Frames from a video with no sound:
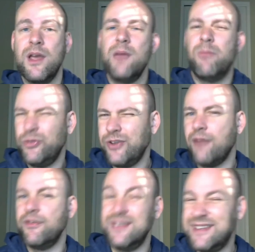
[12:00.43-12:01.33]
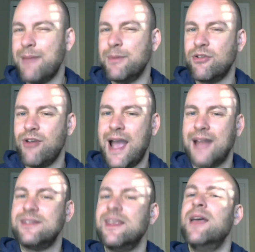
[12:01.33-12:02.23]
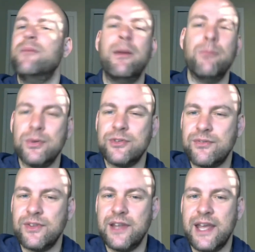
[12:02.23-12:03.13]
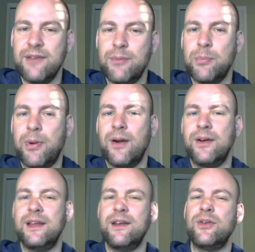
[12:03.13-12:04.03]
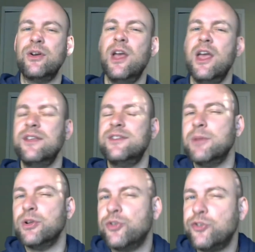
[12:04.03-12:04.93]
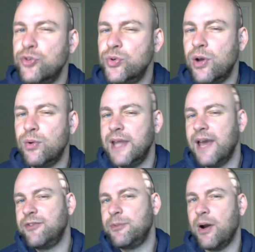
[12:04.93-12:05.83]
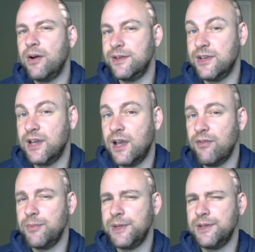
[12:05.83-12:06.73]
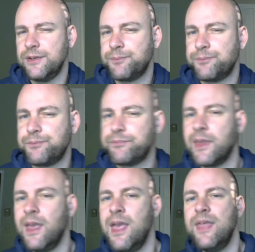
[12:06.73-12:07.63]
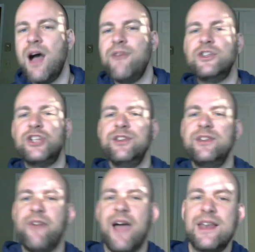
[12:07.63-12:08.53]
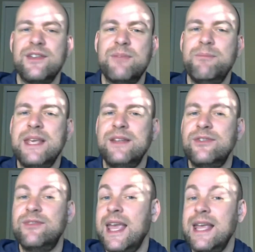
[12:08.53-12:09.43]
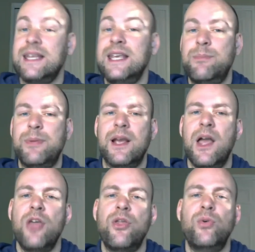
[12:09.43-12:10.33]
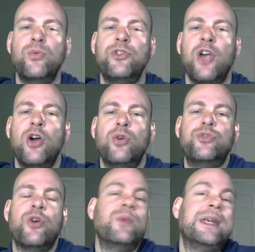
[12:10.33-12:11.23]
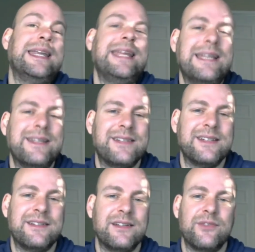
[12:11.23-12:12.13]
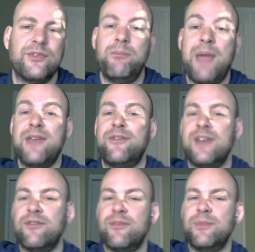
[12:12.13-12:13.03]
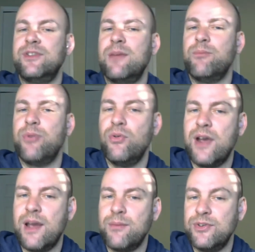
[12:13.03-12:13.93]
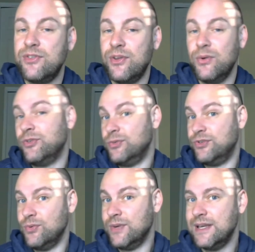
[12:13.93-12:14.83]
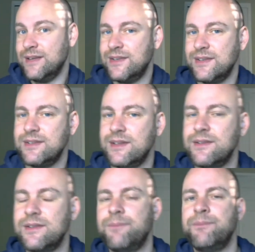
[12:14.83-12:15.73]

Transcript: most often Democrats, members of the Labour Party, and other similar pseudo-left parties in government. They often justify it as a means of gatekeeping those who don't need assistance from benefiting from the same programs as those who do need assistance.